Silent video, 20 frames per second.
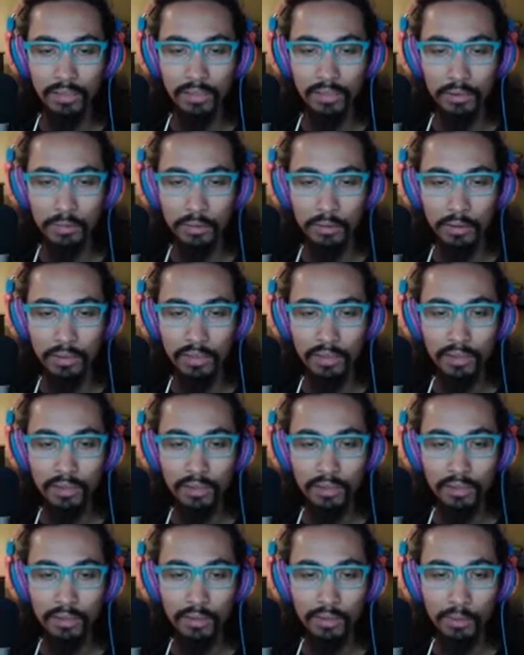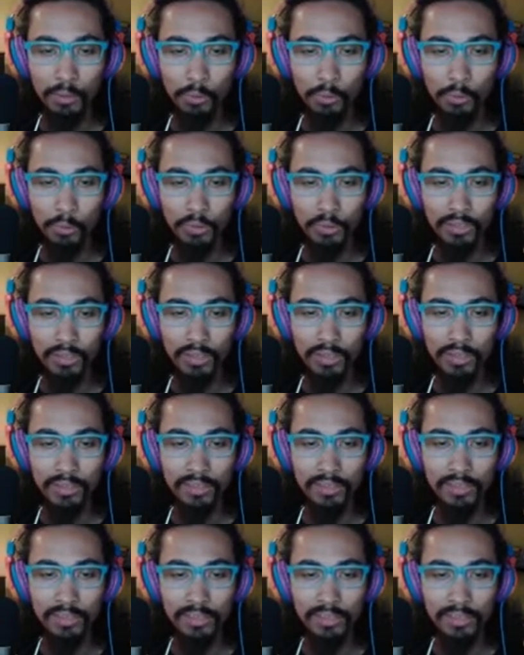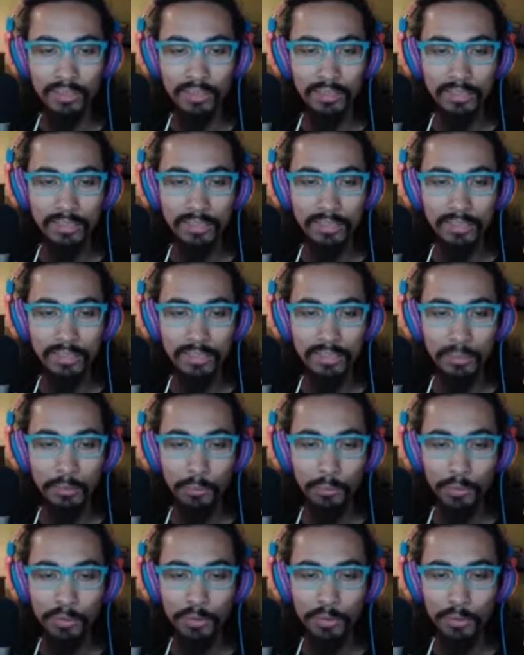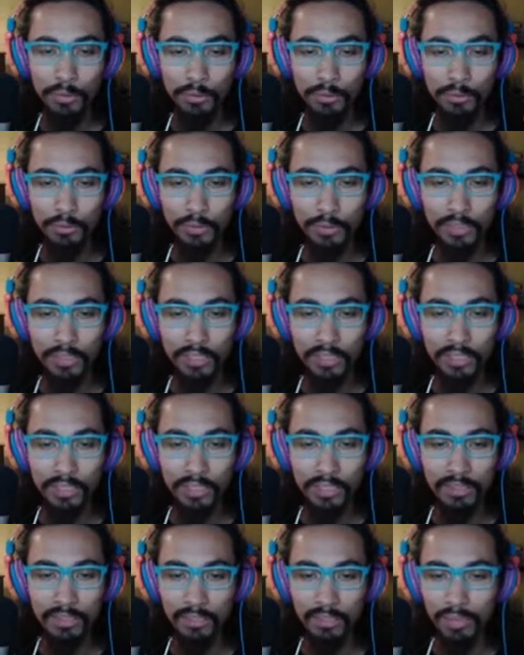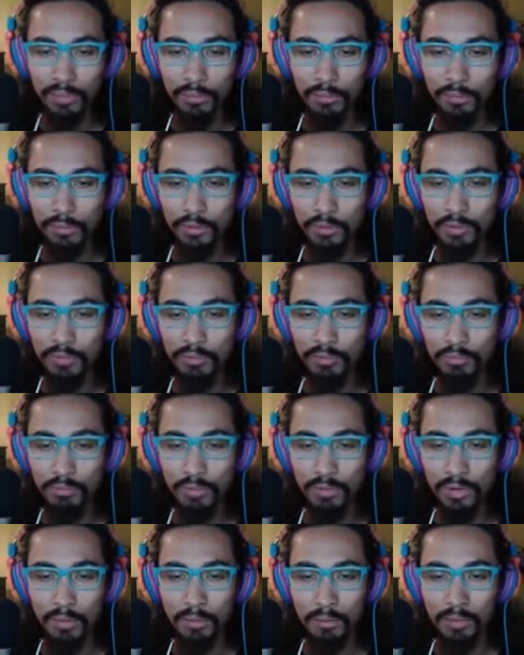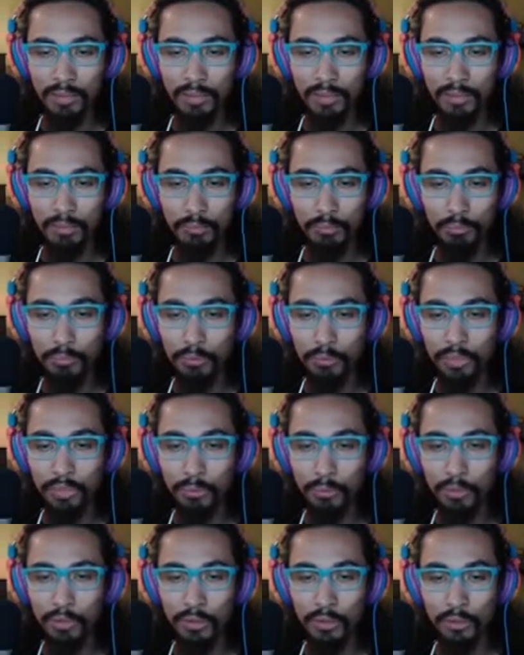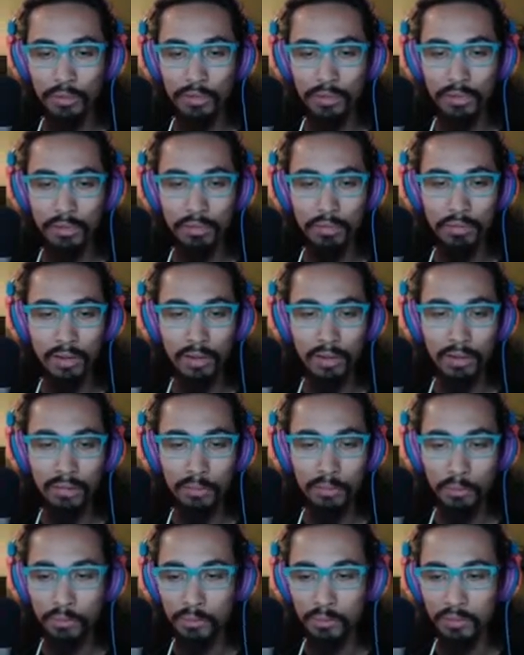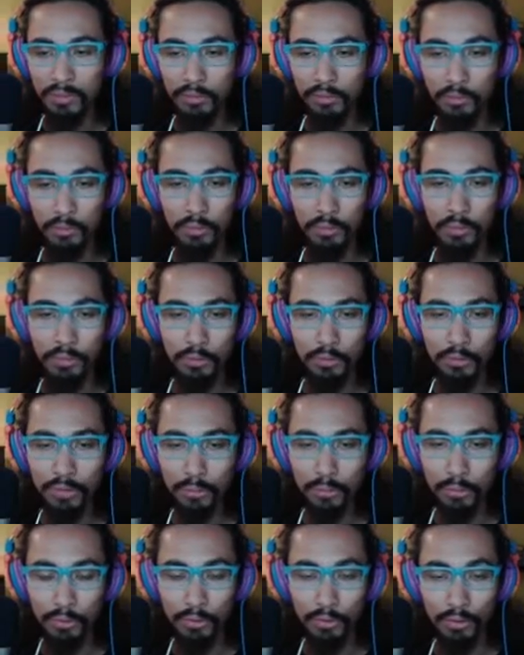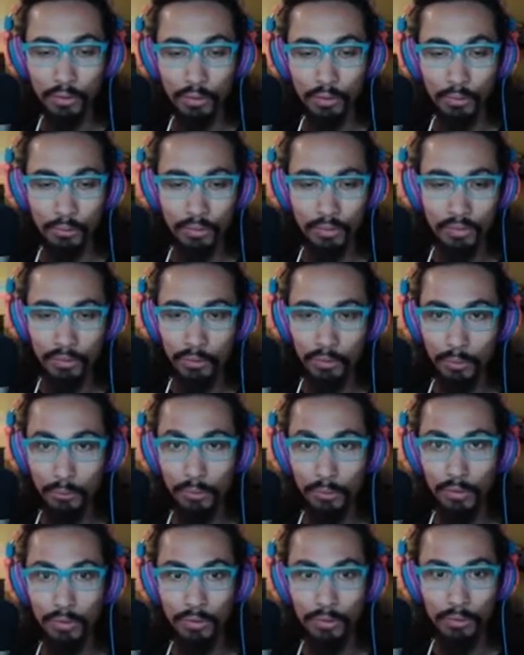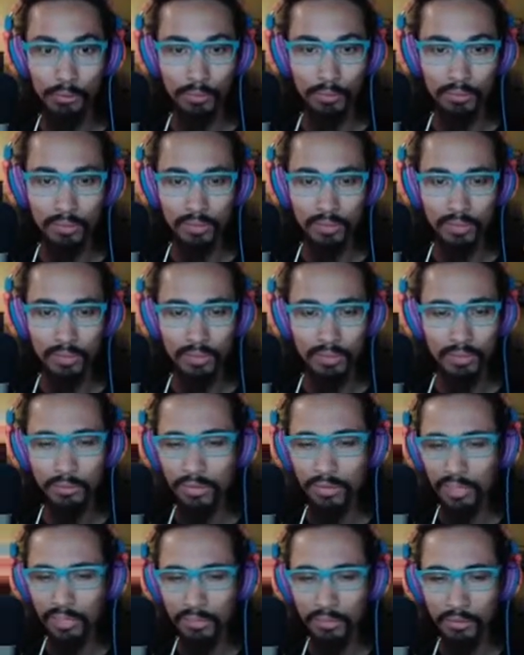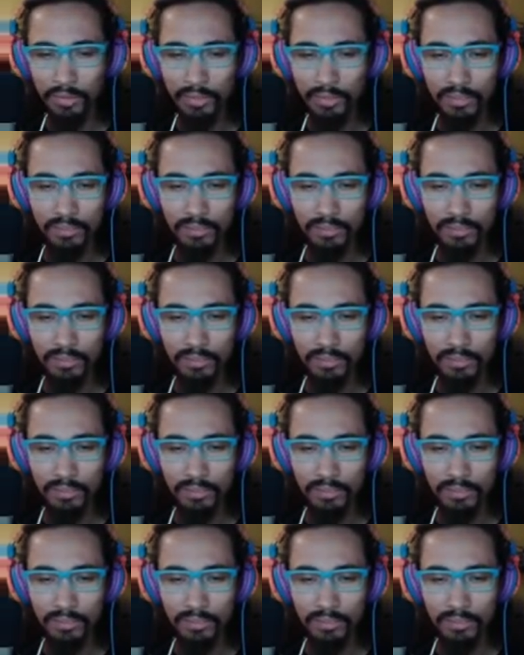one of the older Windows versions. It was probably like pre-Windows 95. I want to say it was Windows 3.0 or 3.2. Was that even?